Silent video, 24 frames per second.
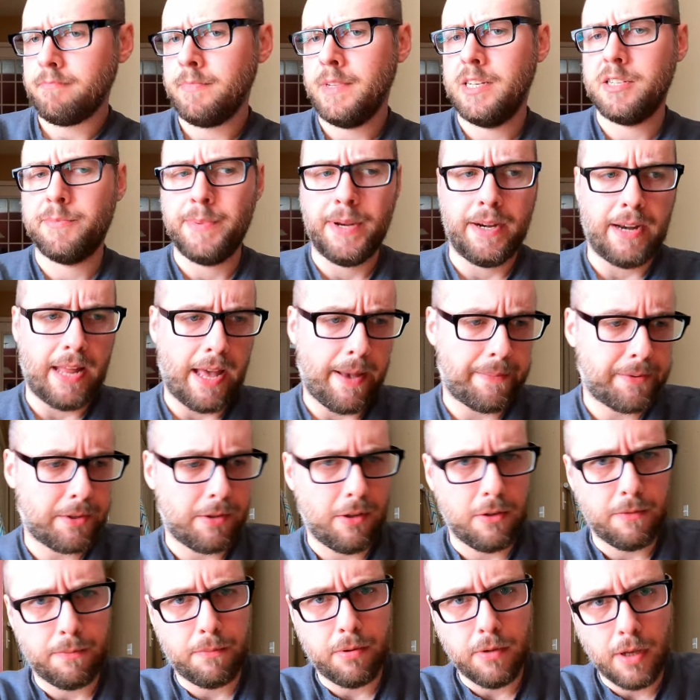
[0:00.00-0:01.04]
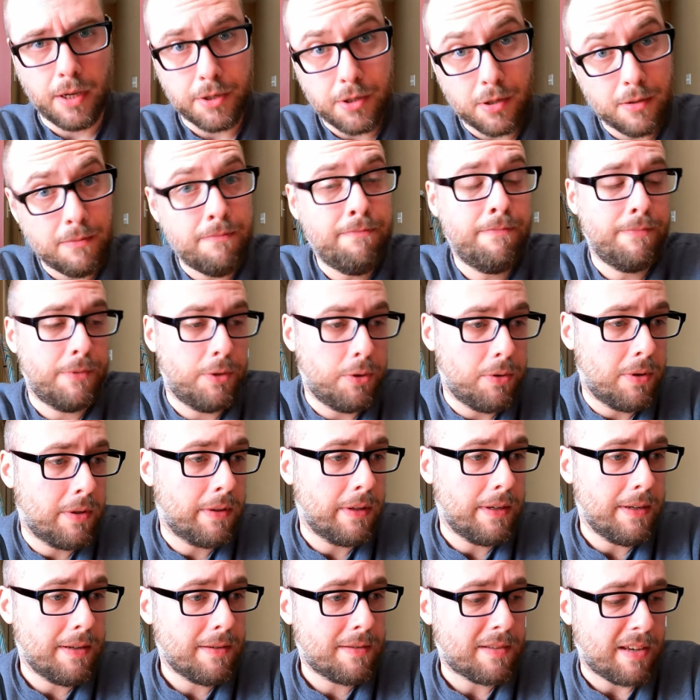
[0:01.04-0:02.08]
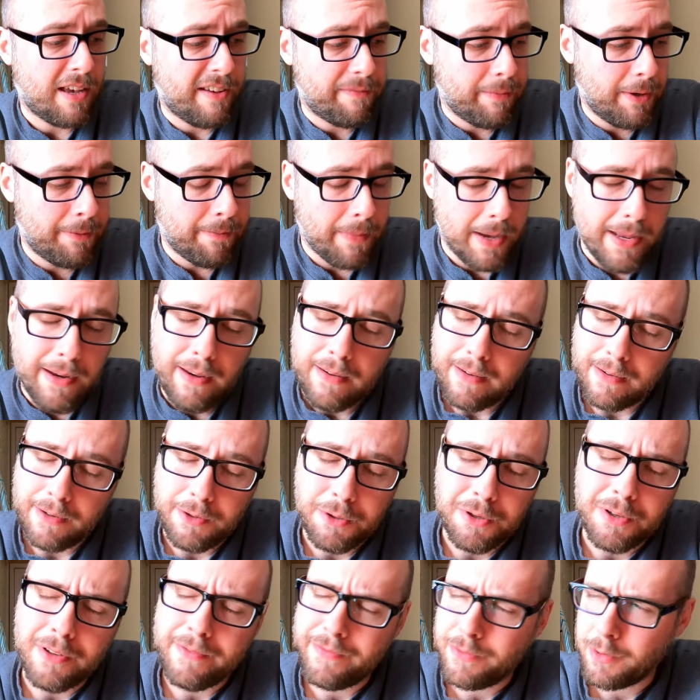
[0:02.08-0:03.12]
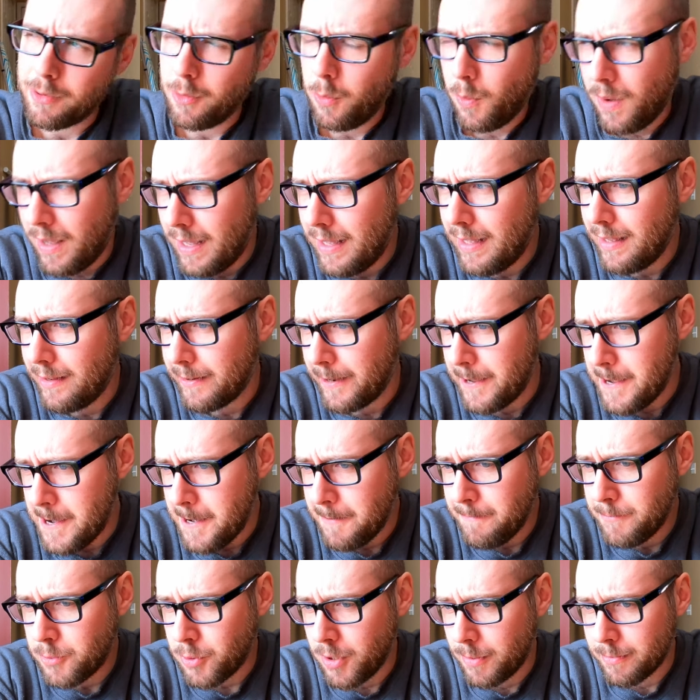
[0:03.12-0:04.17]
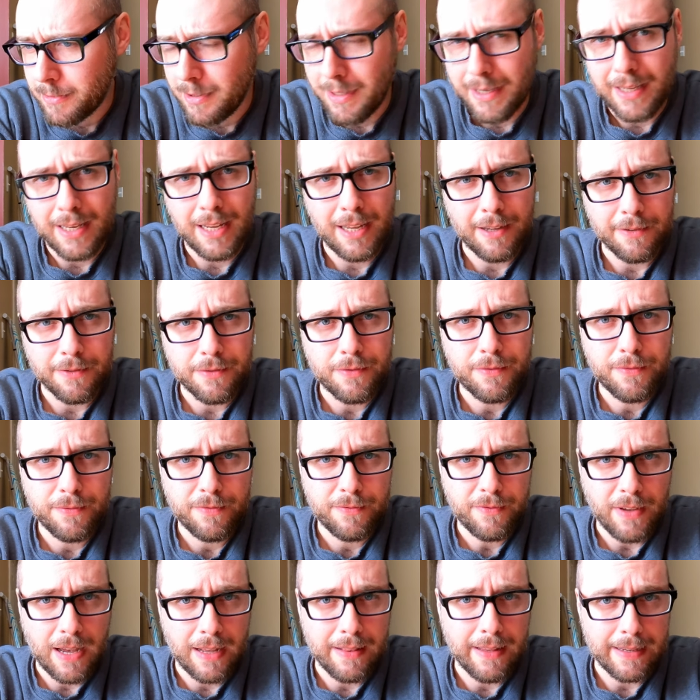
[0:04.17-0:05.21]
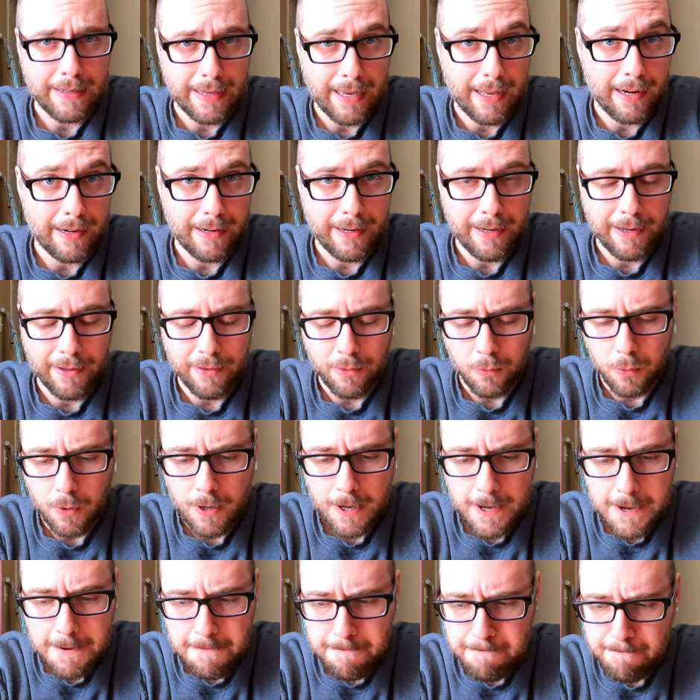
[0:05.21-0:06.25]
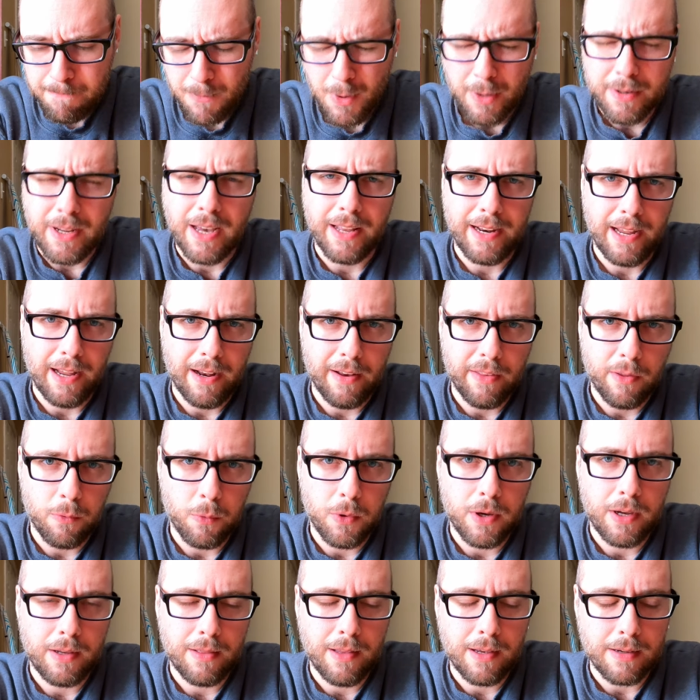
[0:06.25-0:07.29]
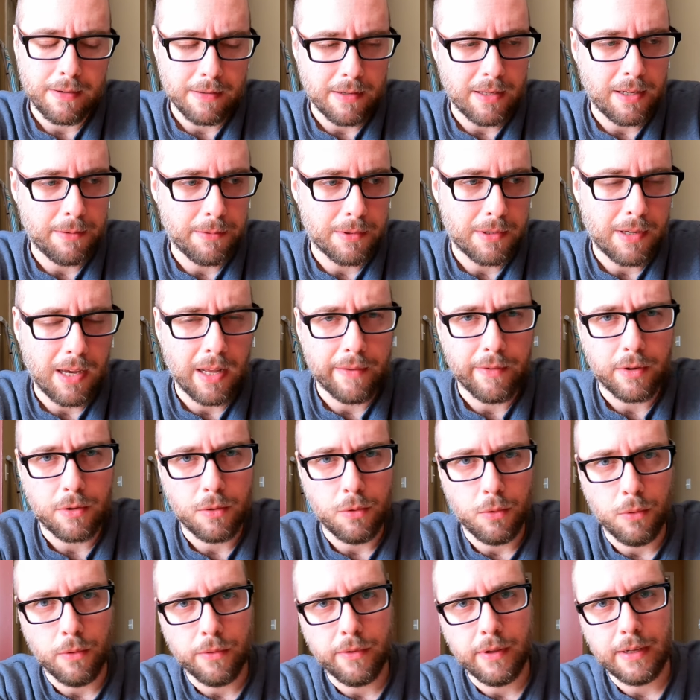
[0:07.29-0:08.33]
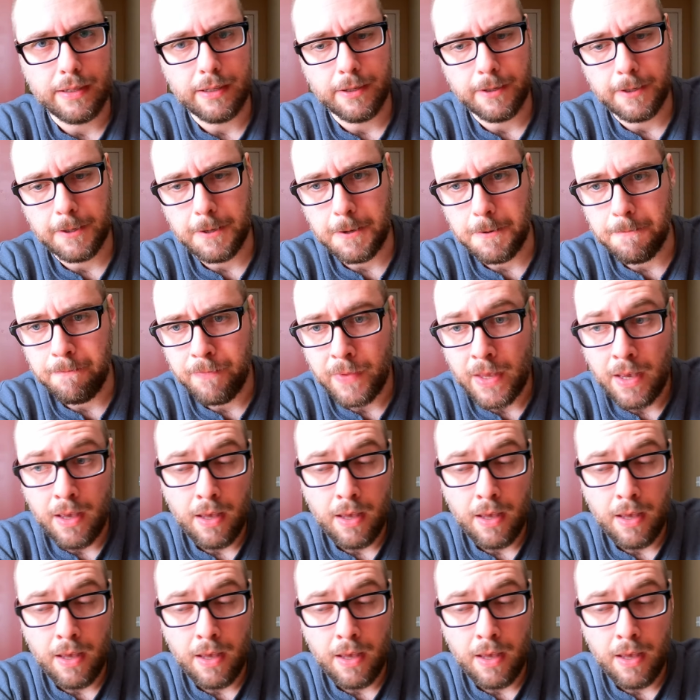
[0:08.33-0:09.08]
it's been an absolute pleasure doing this. I've been meaning to do it for a while now, so I'm glad I've finally got it out of the way. Well, not out of the way. Like I said, it was kind of a cool thing to do.